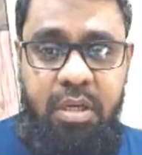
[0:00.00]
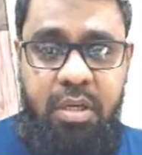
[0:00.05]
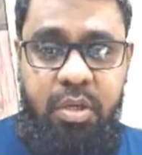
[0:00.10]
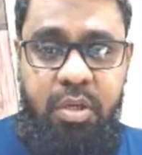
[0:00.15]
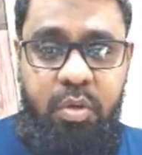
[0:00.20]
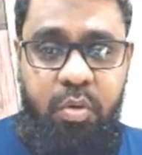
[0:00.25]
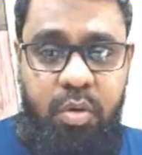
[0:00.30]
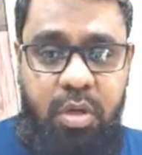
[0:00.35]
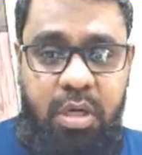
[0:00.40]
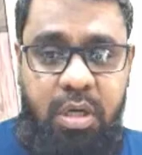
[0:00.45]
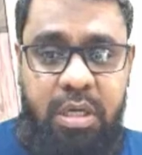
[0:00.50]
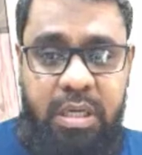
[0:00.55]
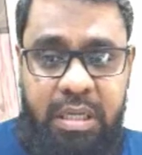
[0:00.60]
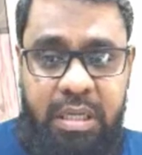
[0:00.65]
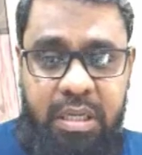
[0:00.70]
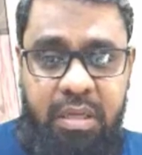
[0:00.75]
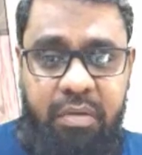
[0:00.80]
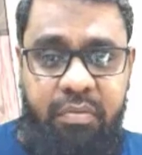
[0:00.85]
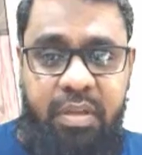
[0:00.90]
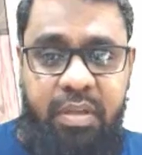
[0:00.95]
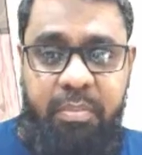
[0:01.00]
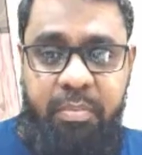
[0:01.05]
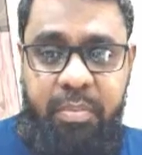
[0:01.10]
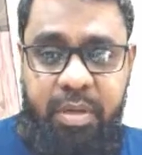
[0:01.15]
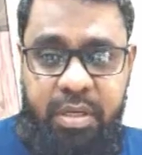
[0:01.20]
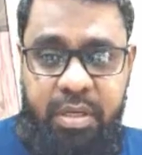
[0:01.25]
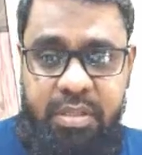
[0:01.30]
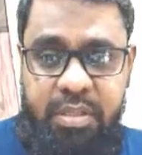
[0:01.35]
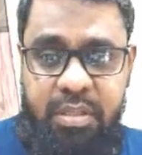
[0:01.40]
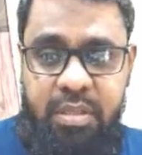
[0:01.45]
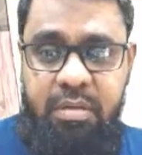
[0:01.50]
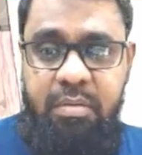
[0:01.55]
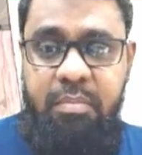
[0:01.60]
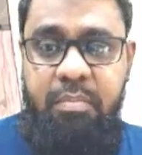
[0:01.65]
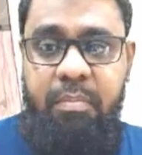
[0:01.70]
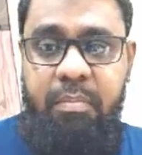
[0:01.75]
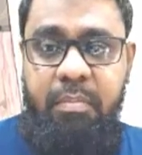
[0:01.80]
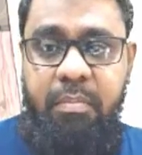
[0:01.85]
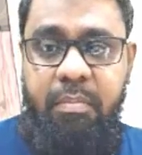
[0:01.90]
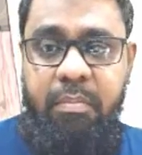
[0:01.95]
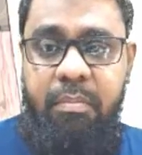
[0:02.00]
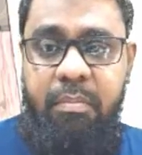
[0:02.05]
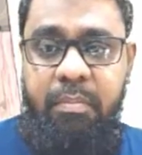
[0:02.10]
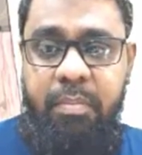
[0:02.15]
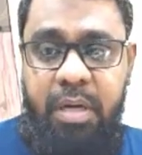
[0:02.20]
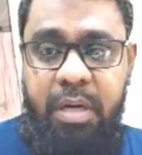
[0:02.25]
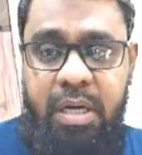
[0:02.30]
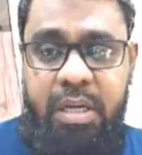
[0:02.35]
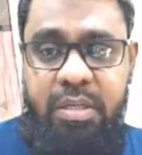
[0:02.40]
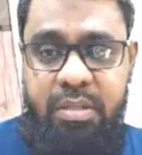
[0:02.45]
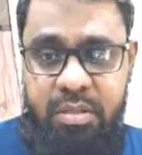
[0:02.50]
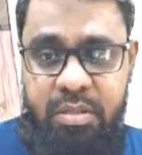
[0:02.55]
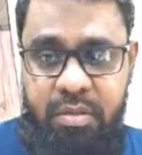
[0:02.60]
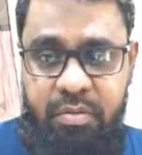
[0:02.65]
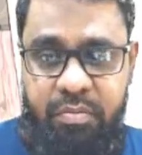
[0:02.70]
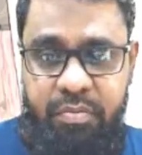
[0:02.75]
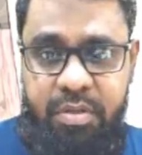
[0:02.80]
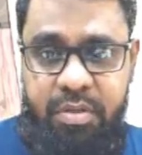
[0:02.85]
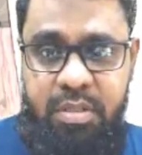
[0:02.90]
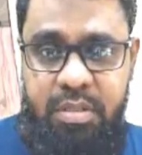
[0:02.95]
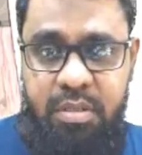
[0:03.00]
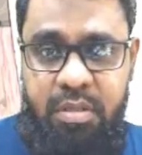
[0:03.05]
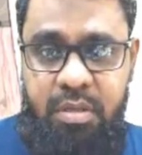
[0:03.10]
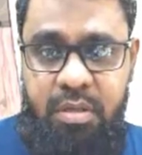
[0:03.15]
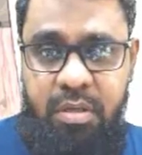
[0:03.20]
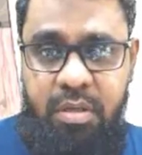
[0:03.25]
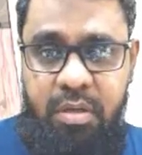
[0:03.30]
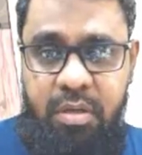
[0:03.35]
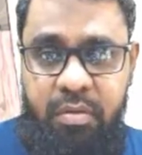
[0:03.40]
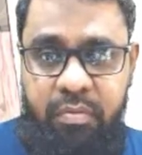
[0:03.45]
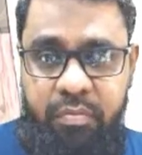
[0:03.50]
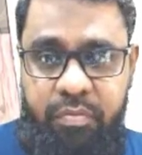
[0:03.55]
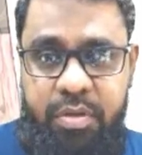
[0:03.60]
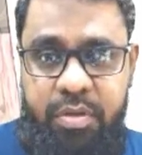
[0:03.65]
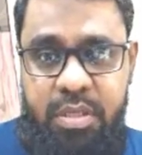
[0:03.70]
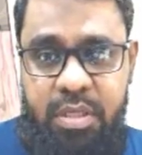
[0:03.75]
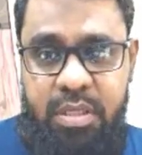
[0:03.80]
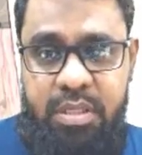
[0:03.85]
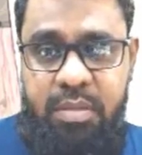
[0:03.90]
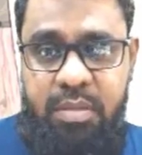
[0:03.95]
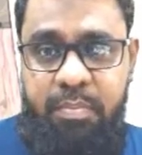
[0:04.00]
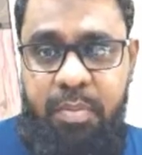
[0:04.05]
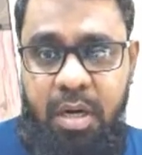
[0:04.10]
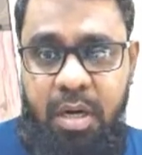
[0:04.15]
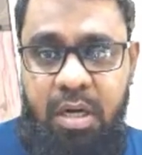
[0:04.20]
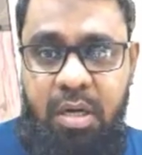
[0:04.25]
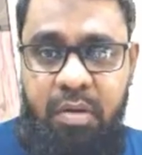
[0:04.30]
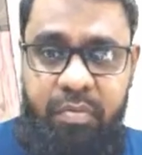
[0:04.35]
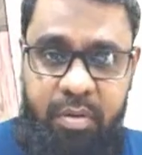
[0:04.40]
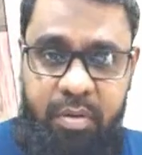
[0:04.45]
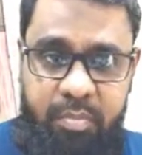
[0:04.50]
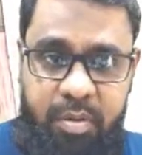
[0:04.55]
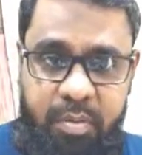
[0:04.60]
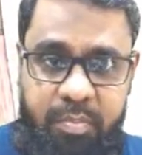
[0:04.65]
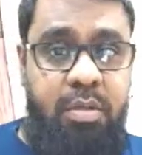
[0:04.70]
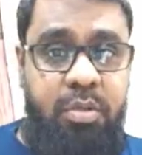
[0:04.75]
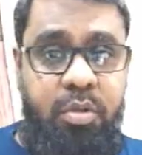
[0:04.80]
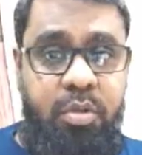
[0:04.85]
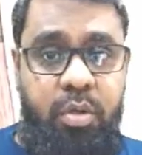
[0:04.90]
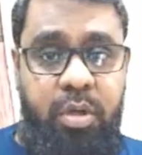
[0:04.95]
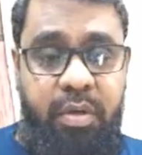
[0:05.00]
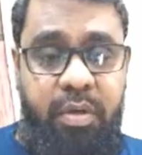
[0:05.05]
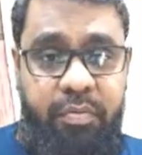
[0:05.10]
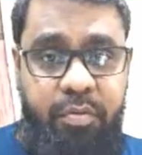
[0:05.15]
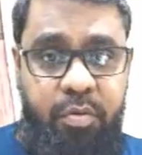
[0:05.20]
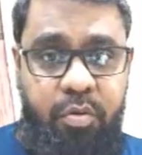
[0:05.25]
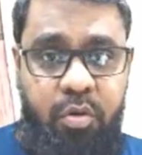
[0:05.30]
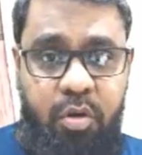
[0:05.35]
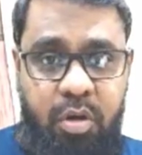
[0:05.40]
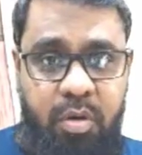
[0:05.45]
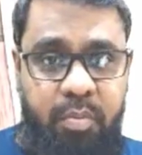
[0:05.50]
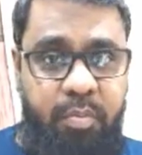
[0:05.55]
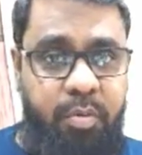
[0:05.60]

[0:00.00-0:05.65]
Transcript: you are dealing with a major building service which is a part of MEP. So if you talk